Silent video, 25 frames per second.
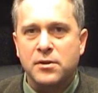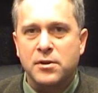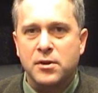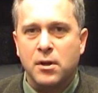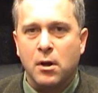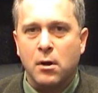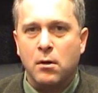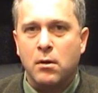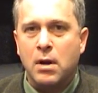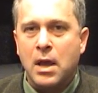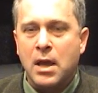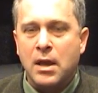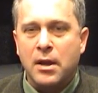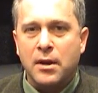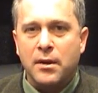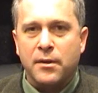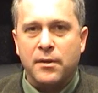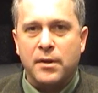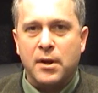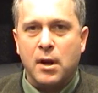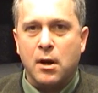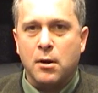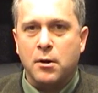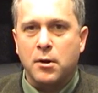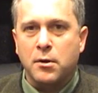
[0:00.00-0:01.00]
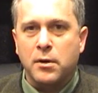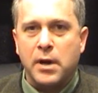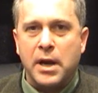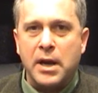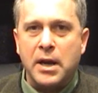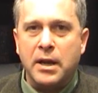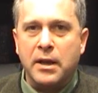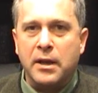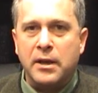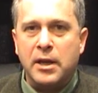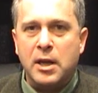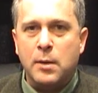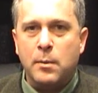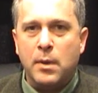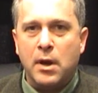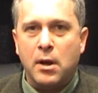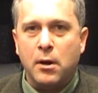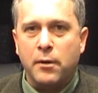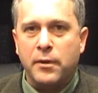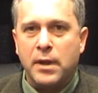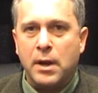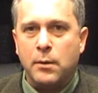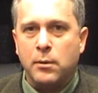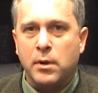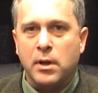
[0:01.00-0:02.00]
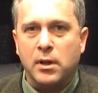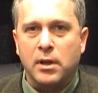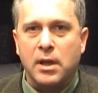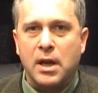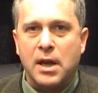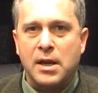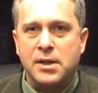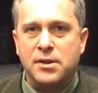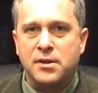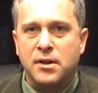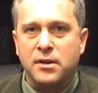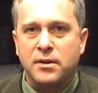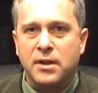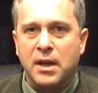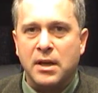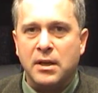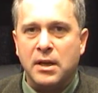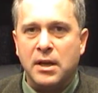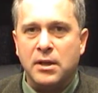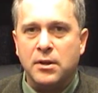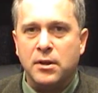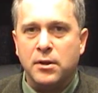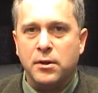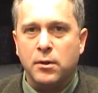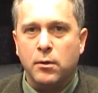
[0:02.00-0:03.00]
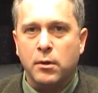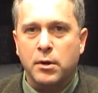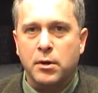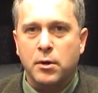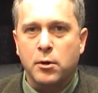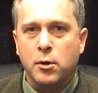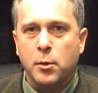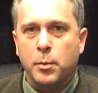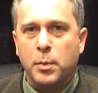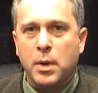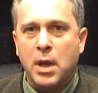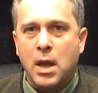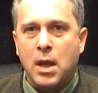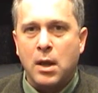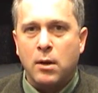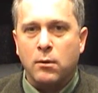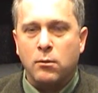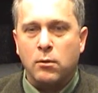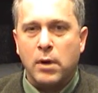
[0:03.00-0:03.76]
So they're creating an email, they realize that they need to do a group.